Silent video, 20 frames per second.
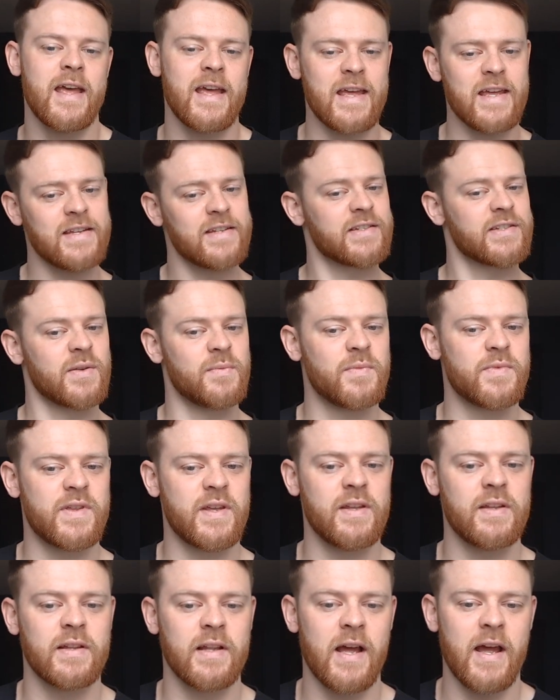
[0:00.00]
is
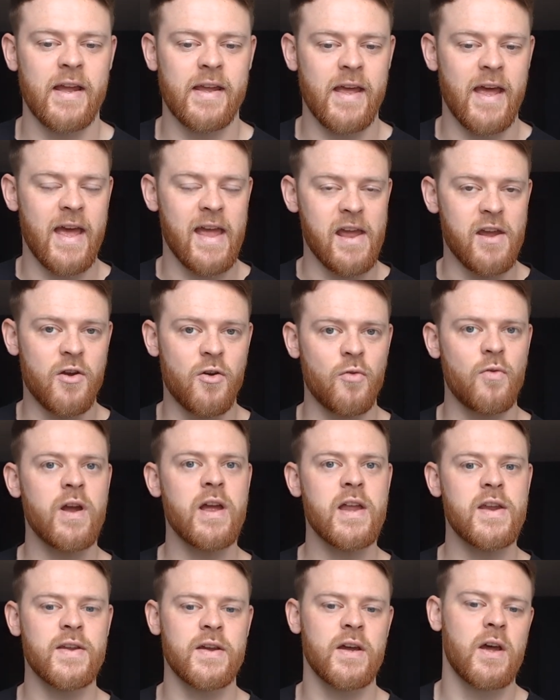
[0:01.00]
something like a
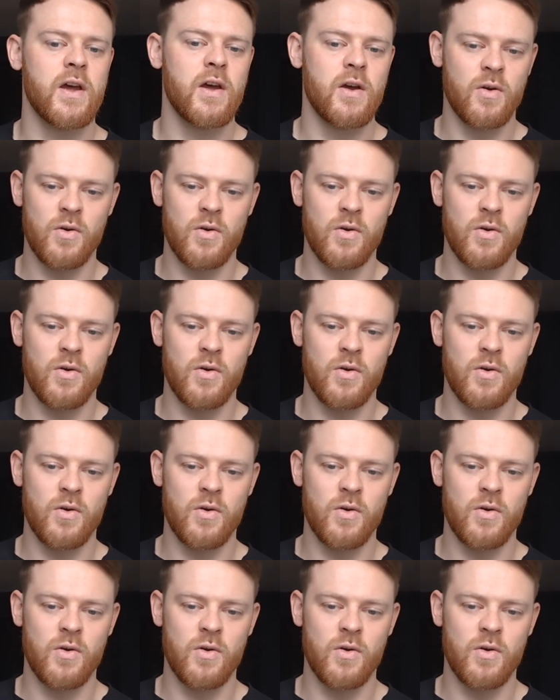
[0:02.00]
grid